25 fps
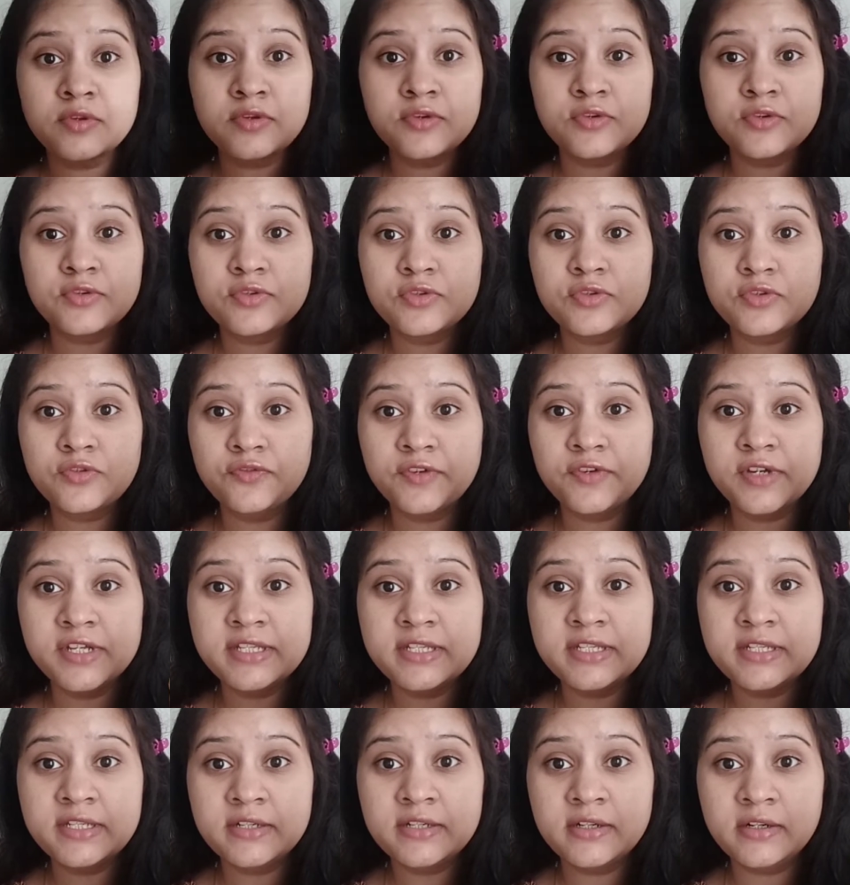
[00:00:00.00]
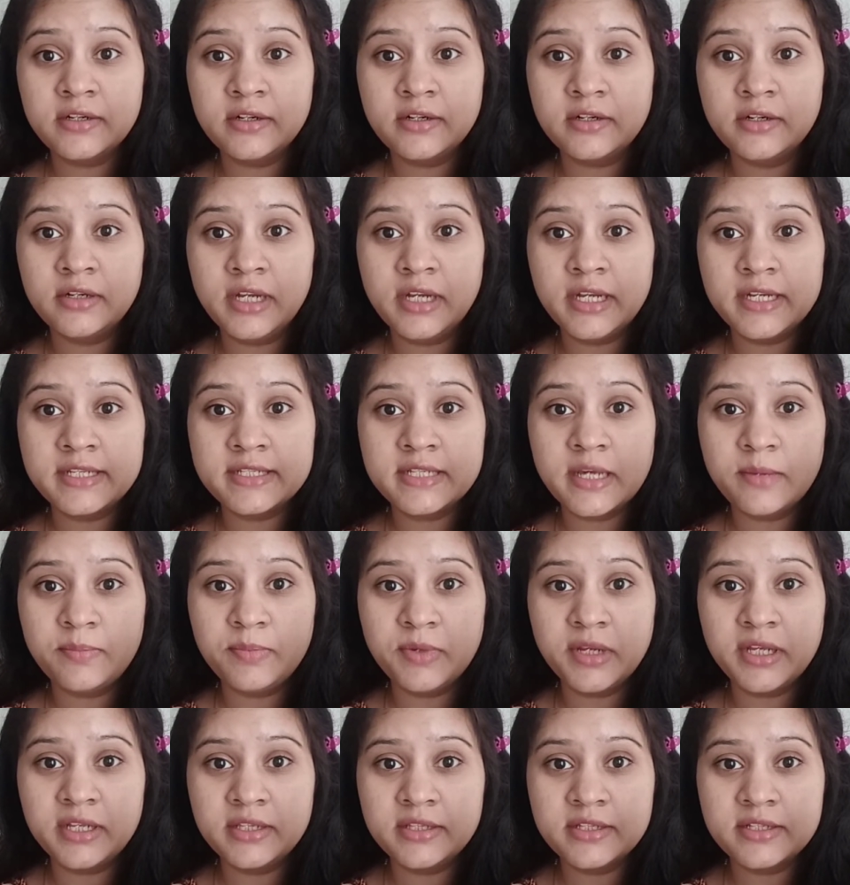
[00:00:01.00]
So first let's
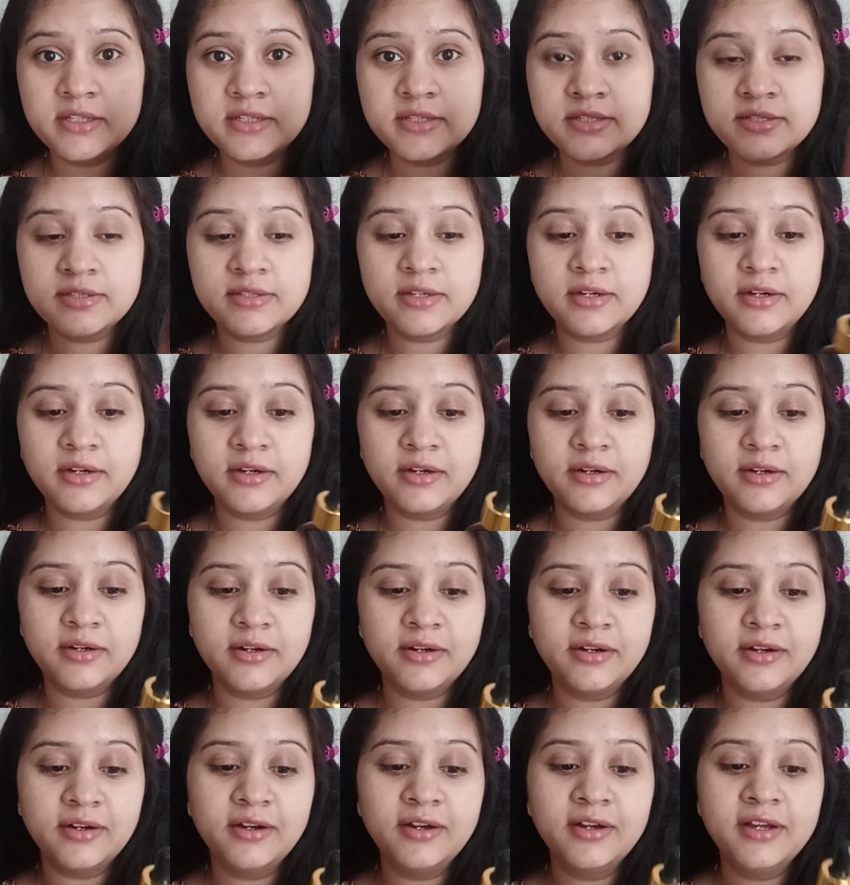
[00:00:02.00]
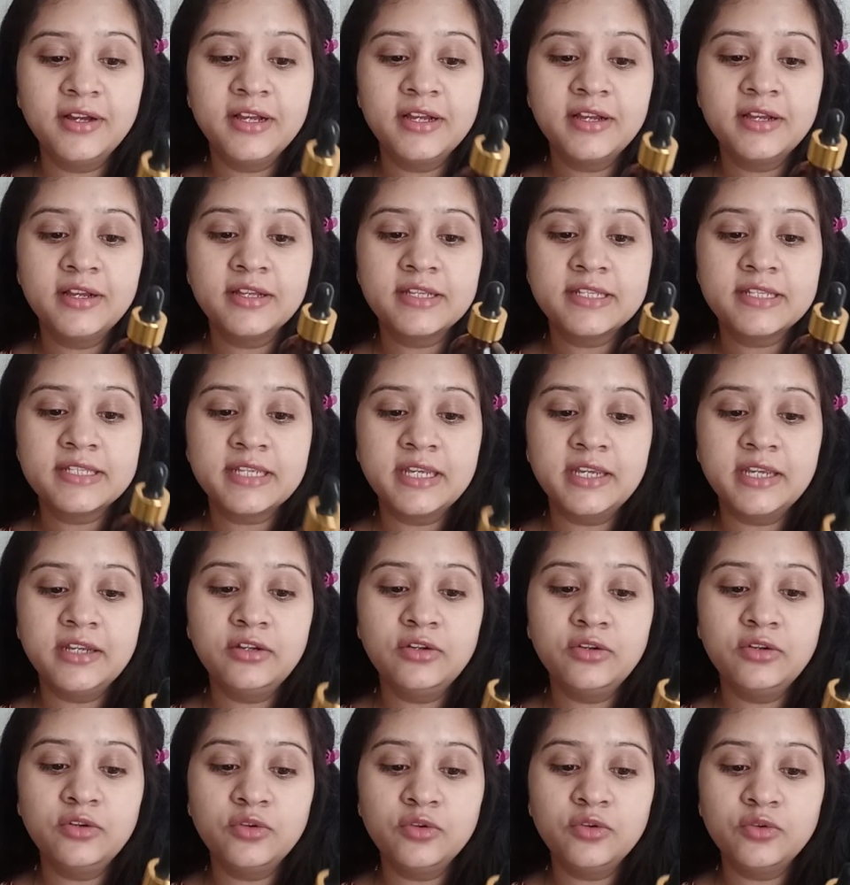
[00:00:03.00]
apply this
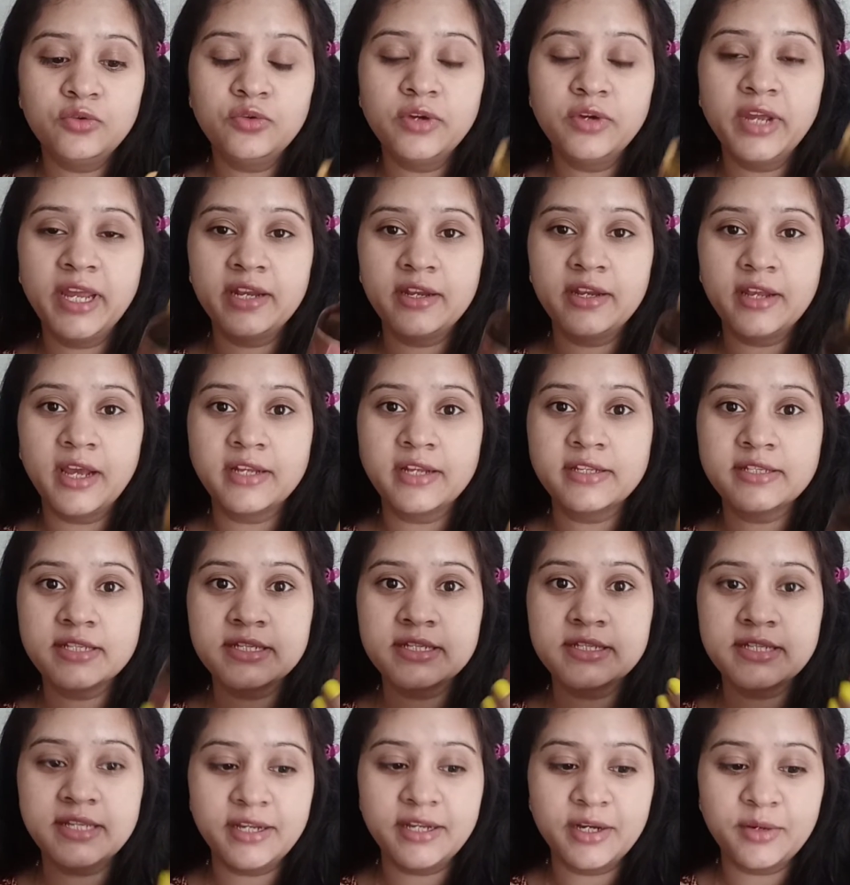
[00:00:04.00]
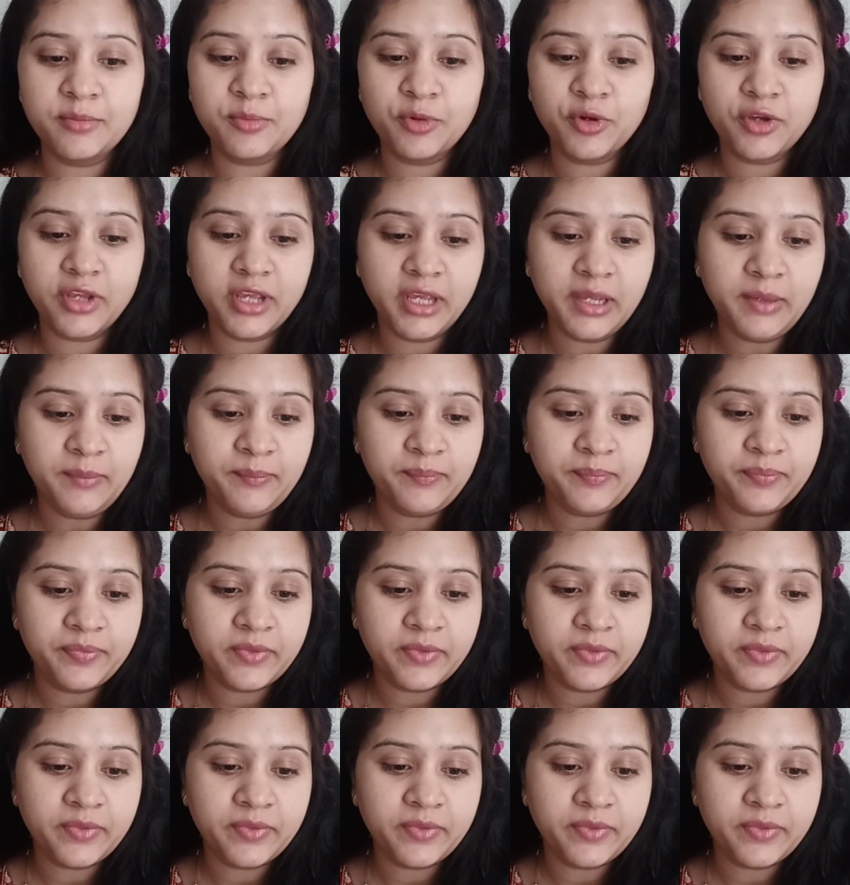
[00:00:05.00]
skin glow enhancer serum, okay?